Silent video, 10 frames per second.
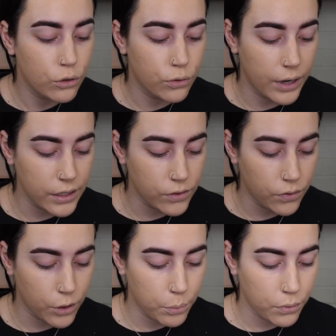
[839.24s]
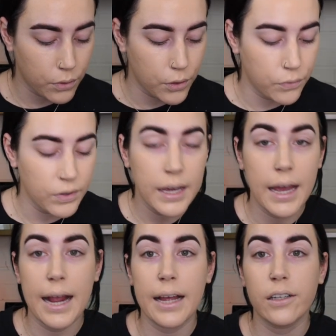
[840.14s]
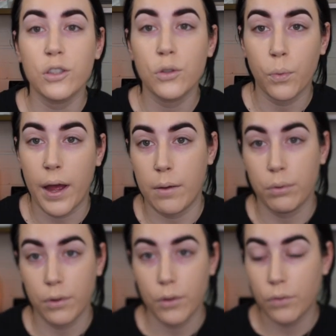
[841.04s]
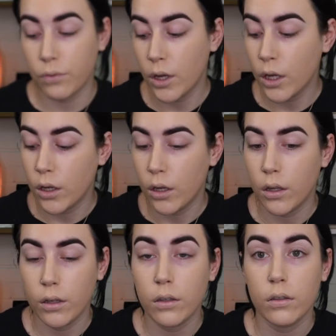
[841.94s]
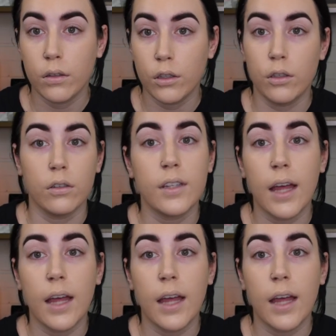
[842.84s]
transfer proof, and sweat proof. You're